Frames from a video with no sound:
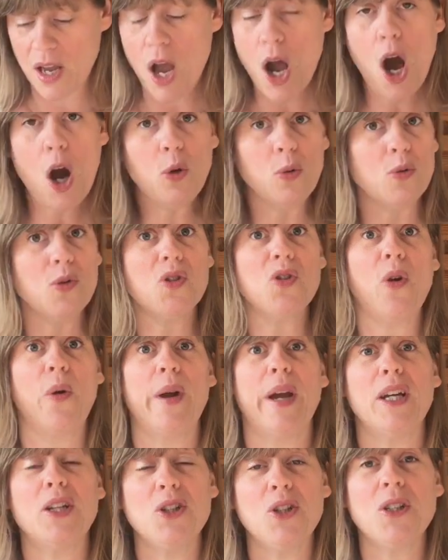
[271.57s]
Oh, sorry,
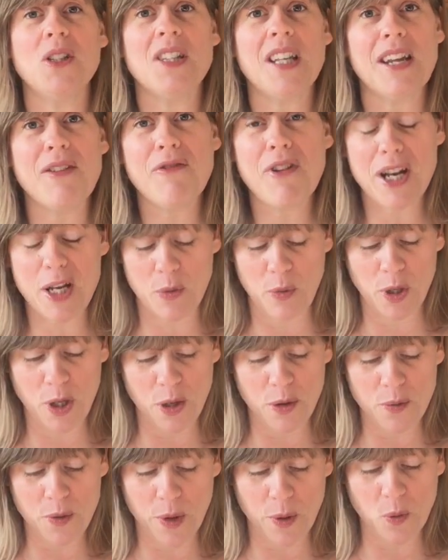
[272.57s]
I should say for anyone
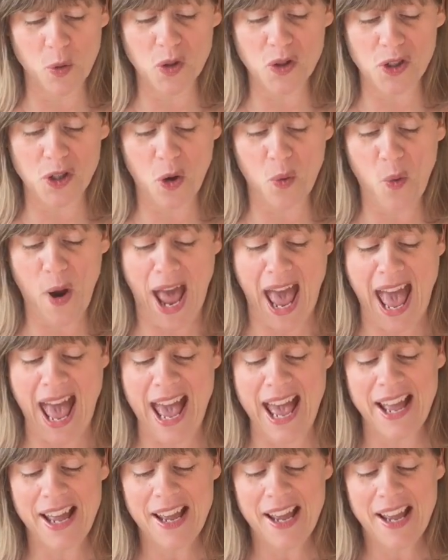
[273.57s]
who, who wasn't aware